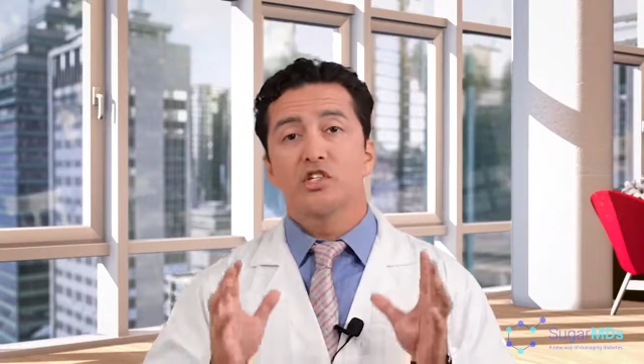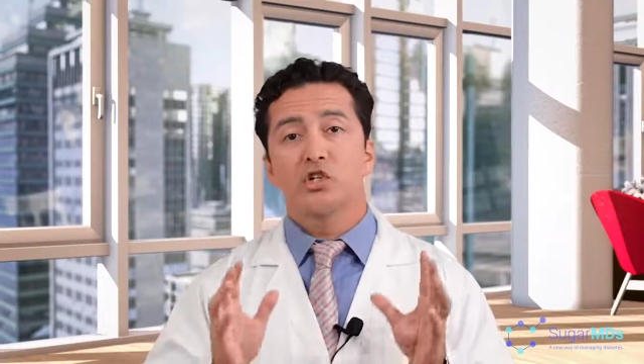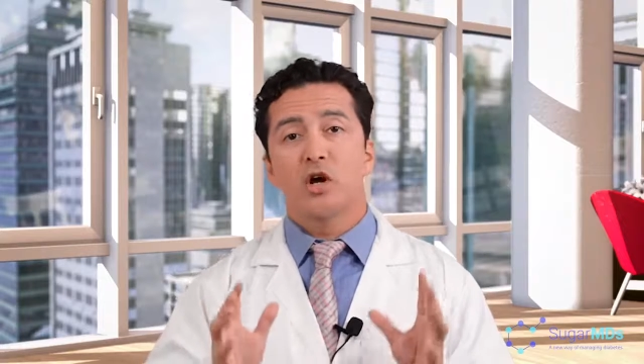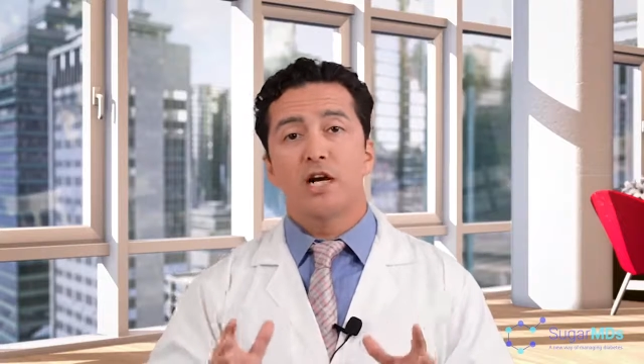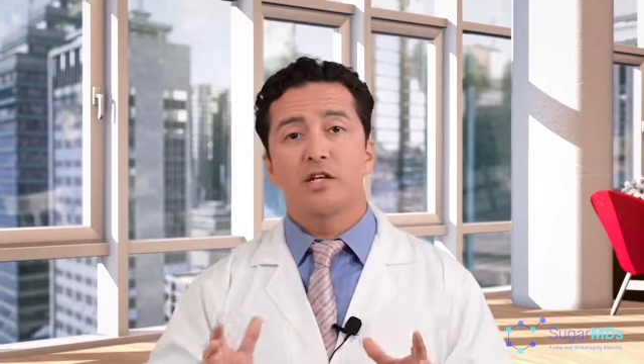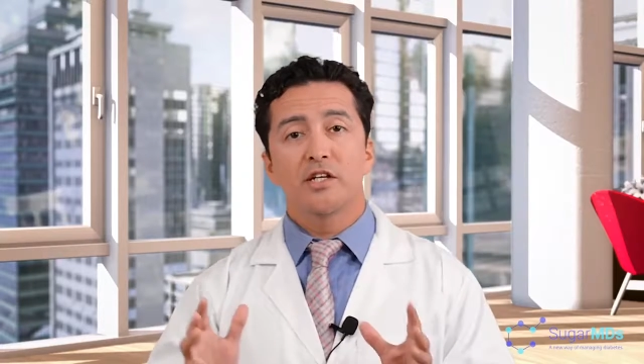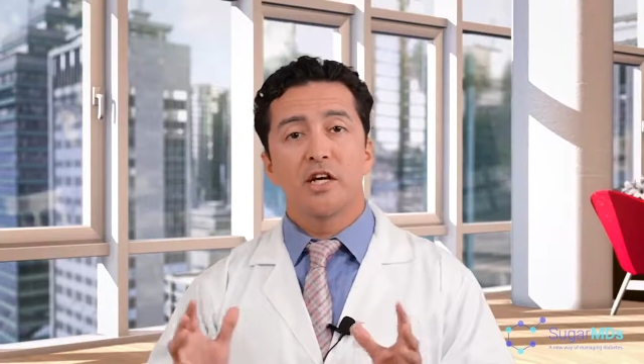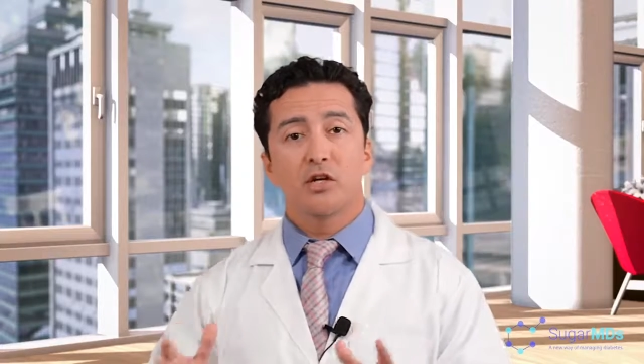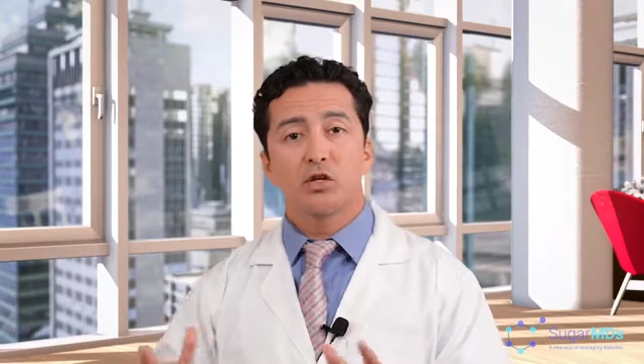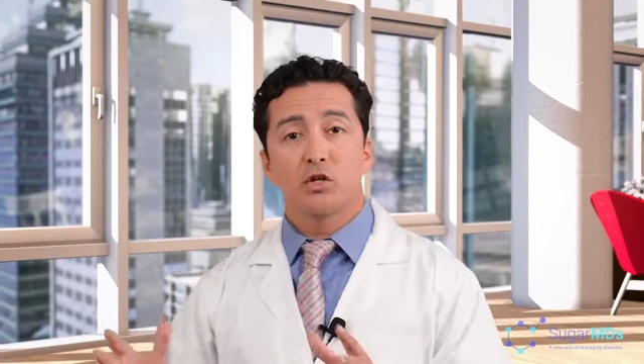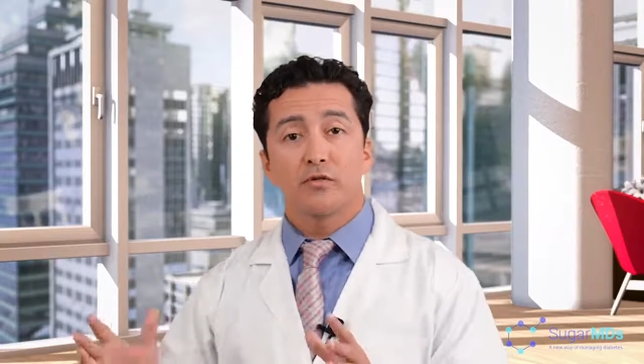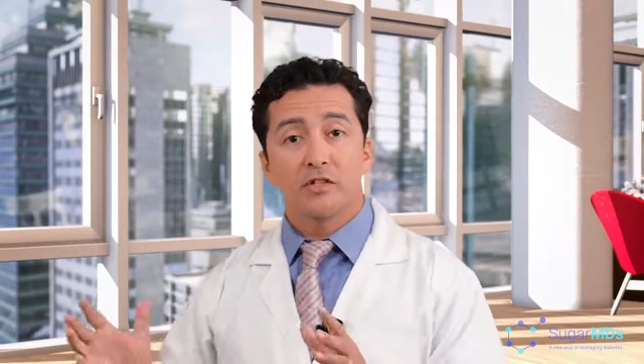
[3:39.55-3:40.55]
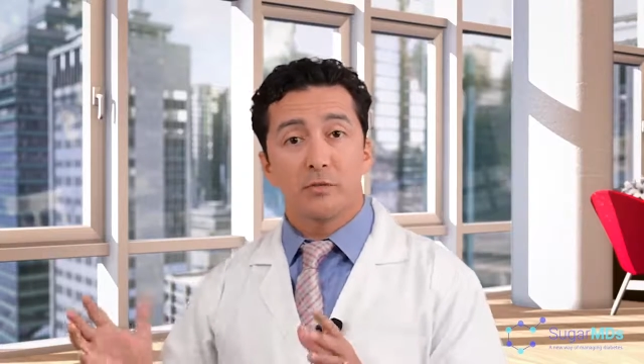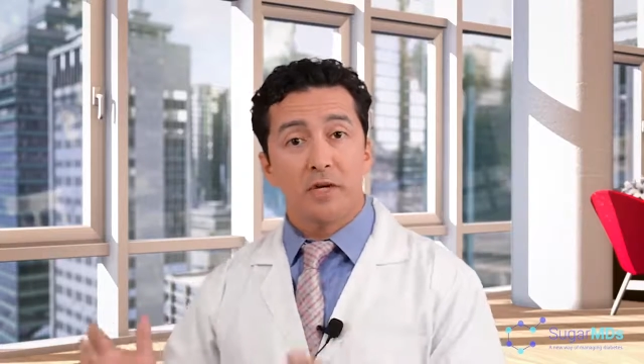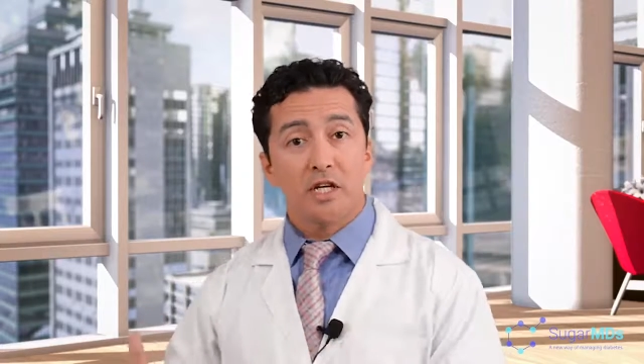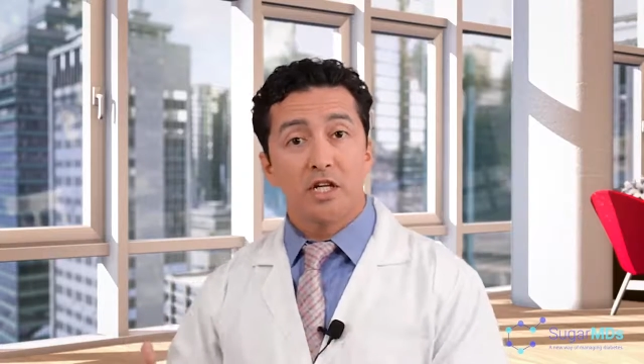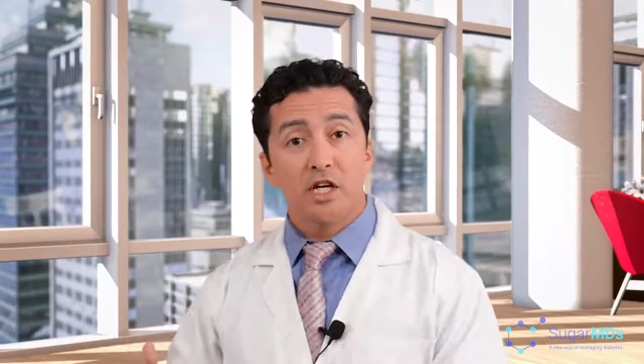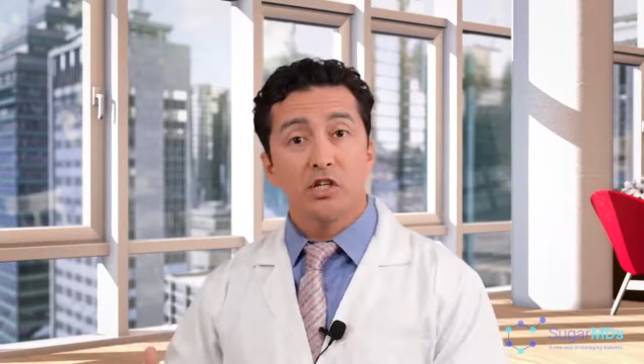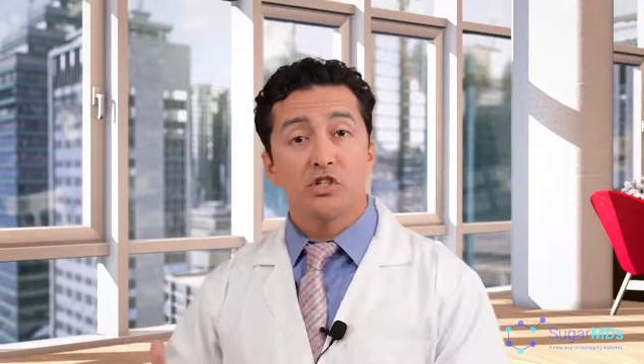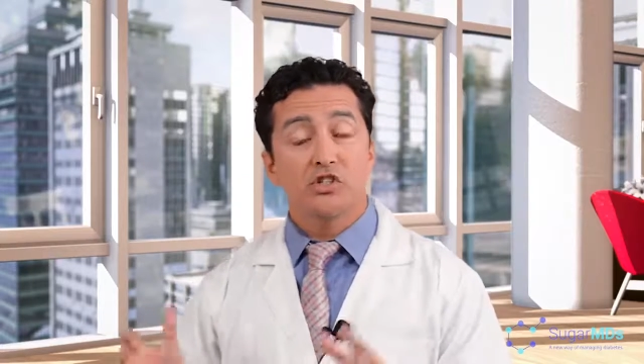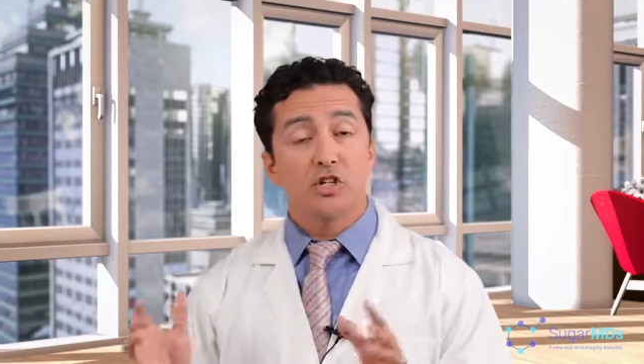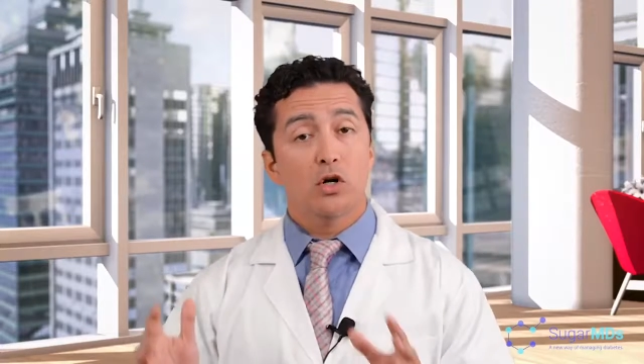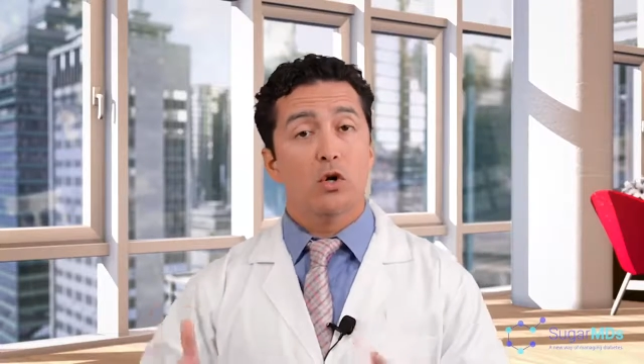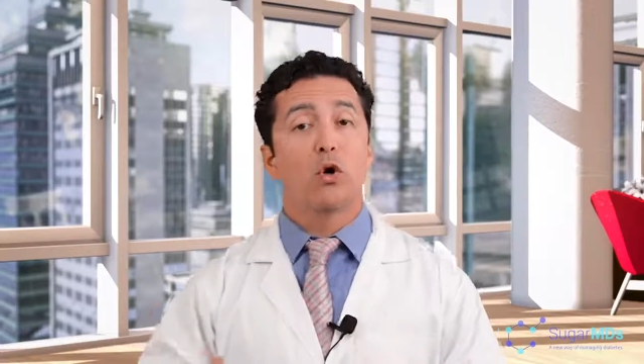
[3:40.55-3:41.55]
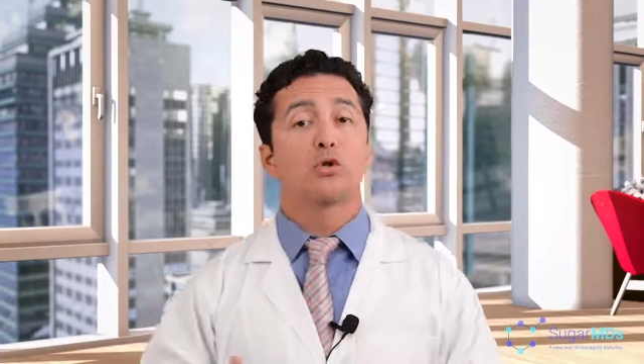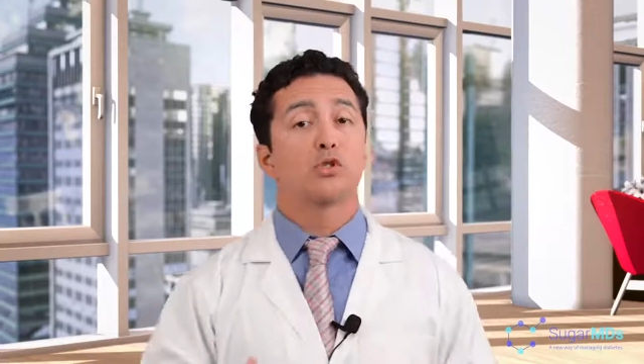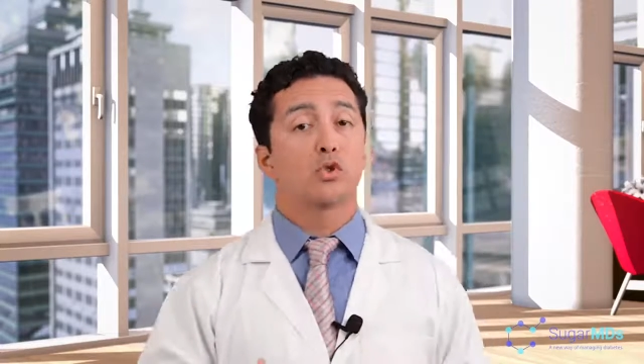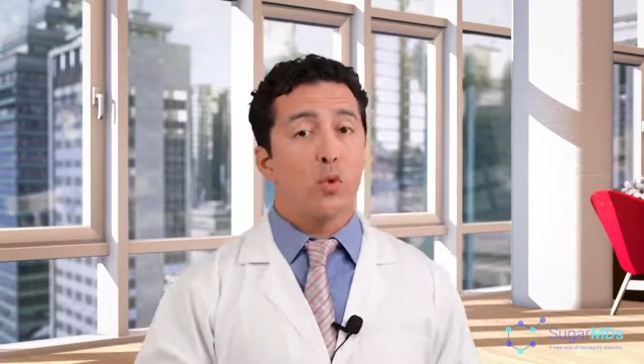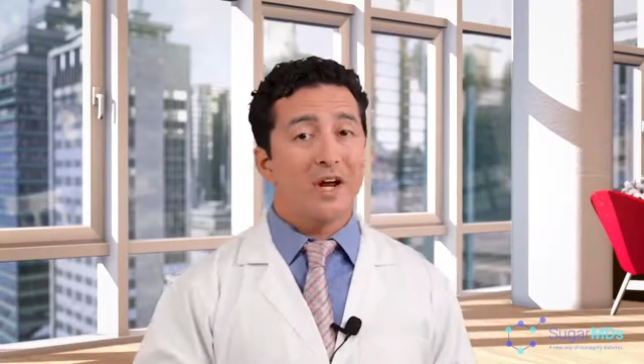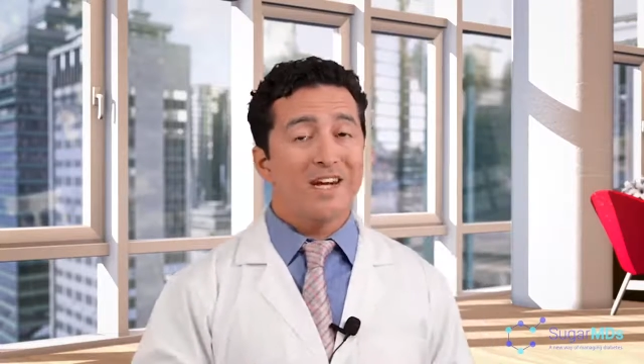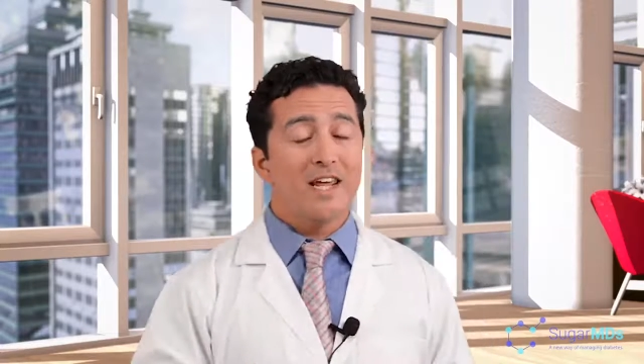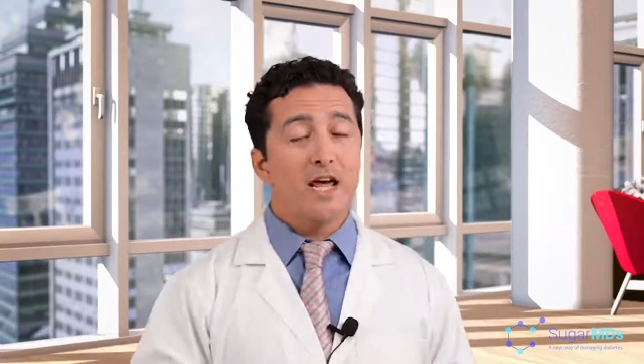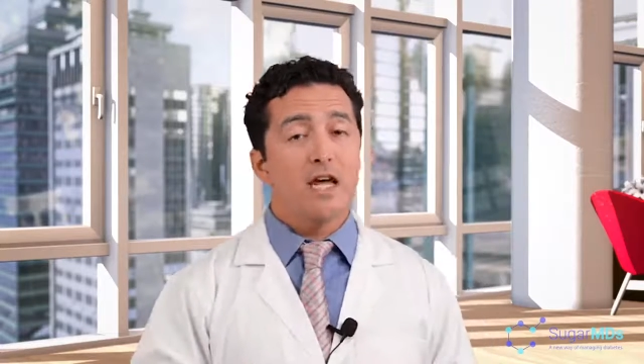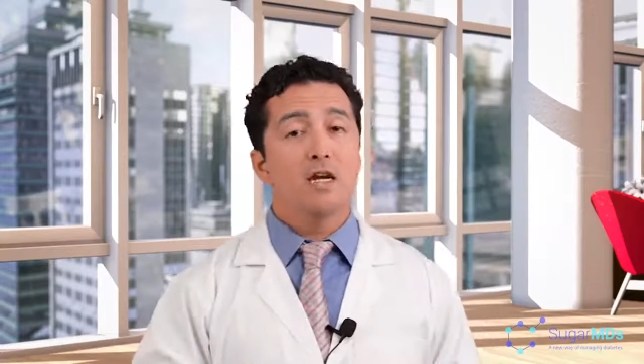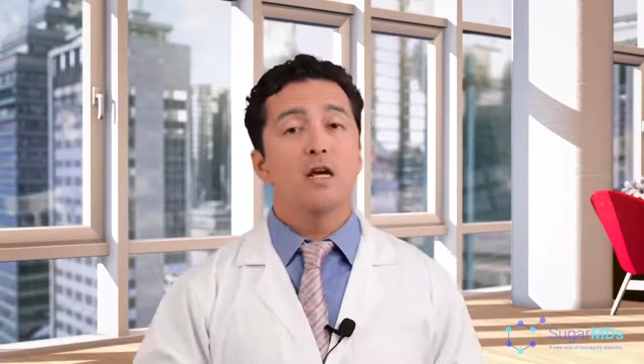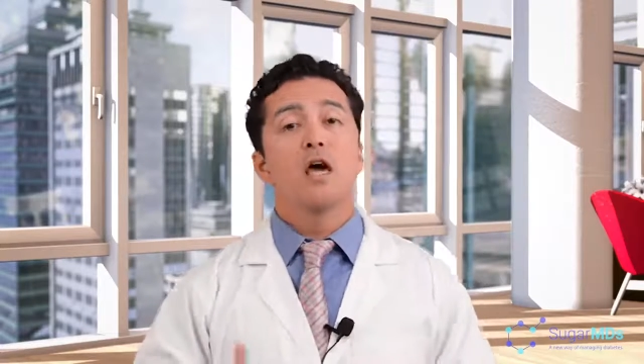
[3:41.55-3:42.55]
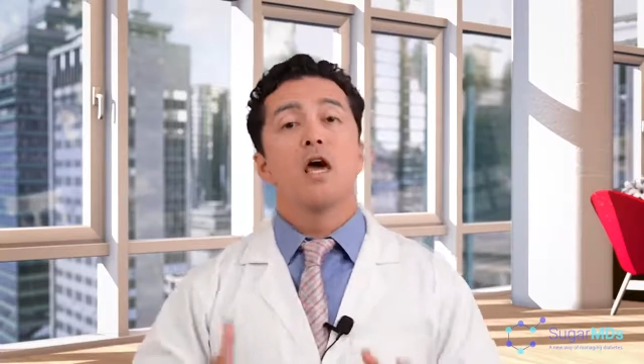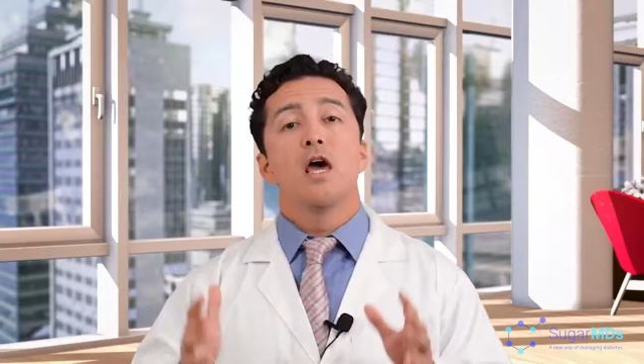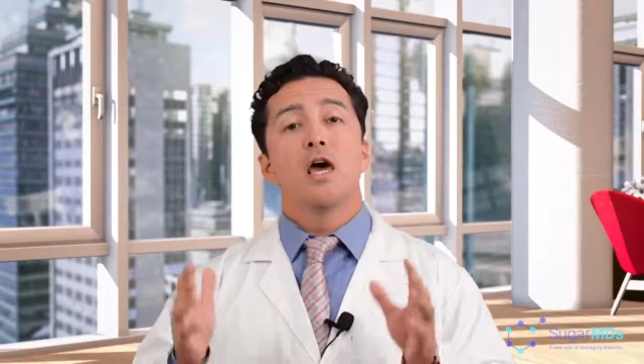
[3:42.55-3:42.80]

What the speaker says: try to get rid of these medications that causes weight gain